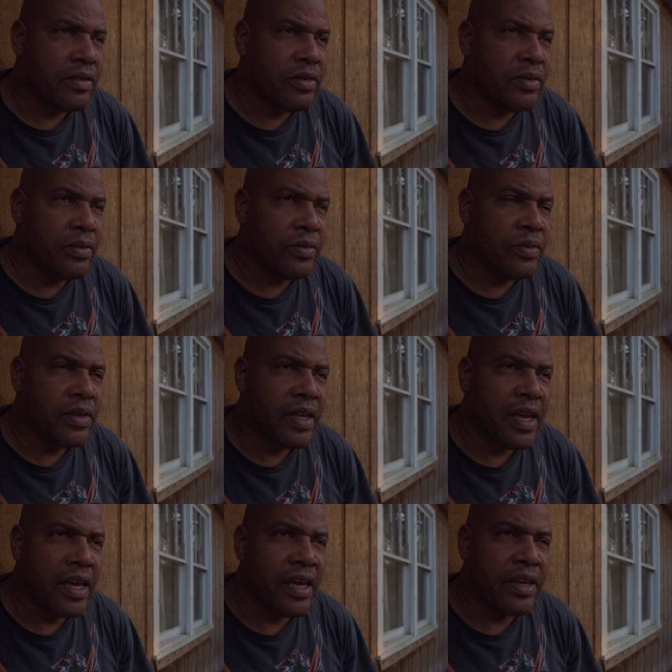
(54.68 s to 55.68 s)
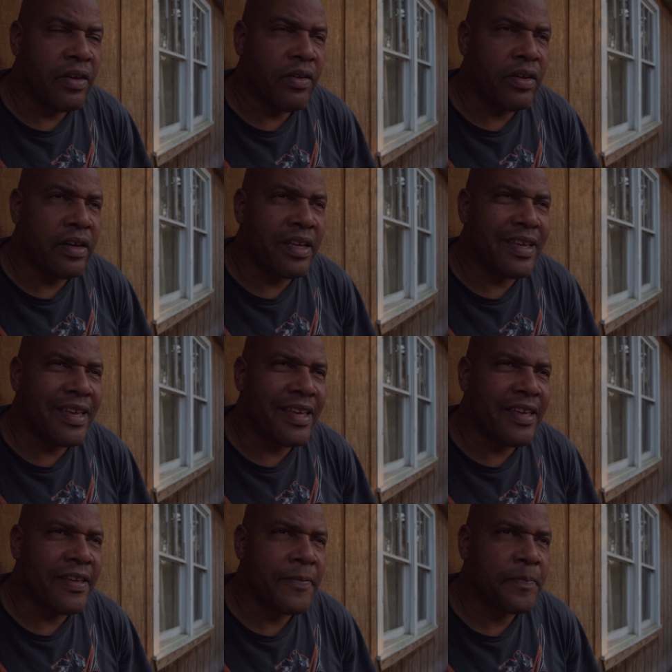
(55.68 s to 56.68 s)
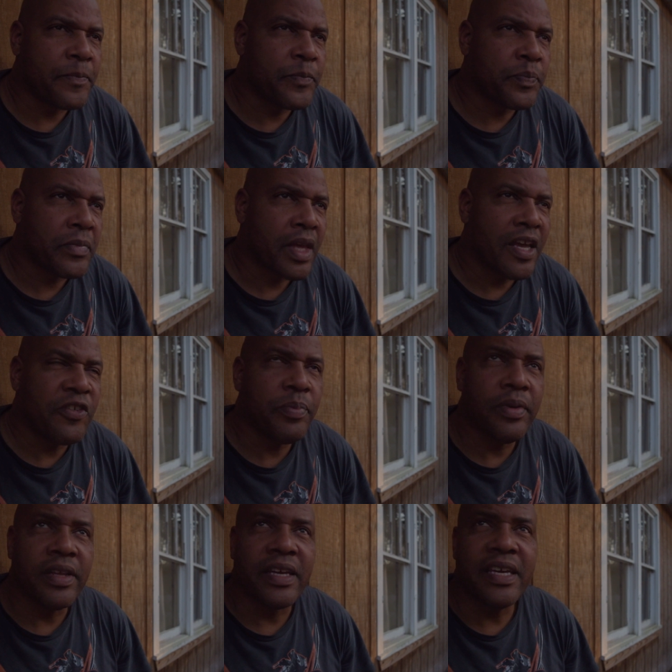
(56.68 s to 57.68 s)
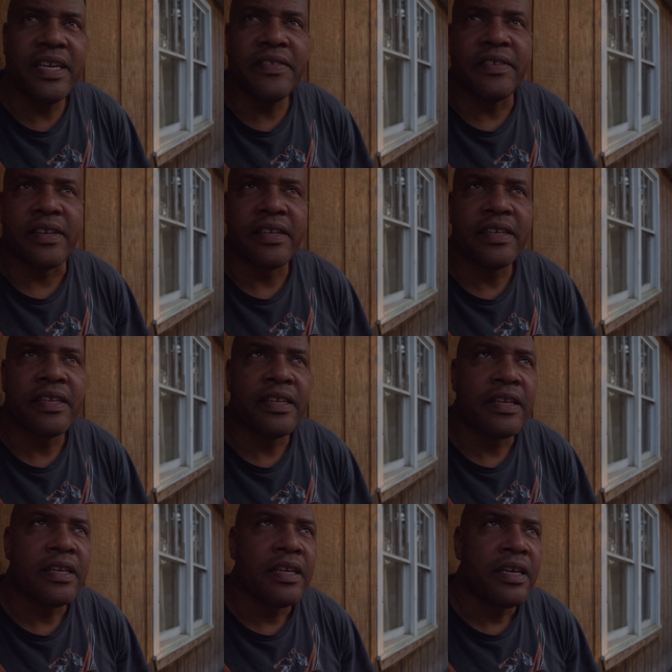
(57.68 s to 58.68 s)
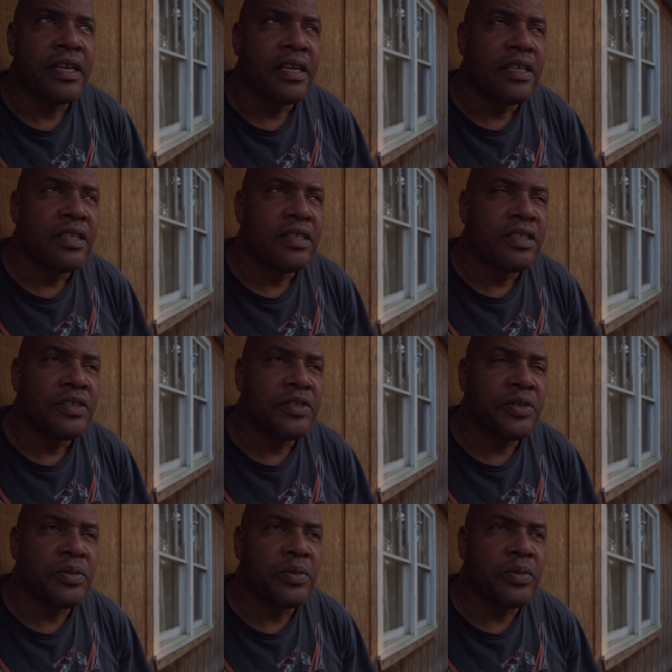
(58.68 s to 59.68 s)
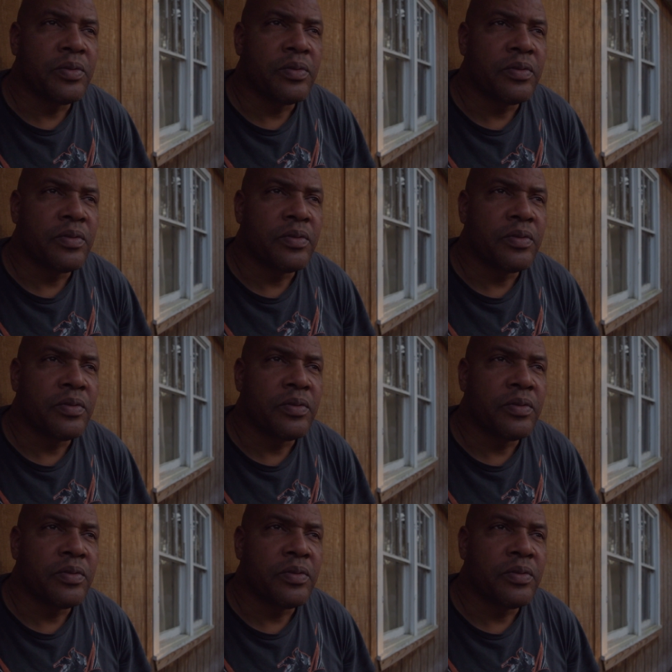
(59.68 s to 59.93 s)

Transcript: You, in order, it's pretty easy to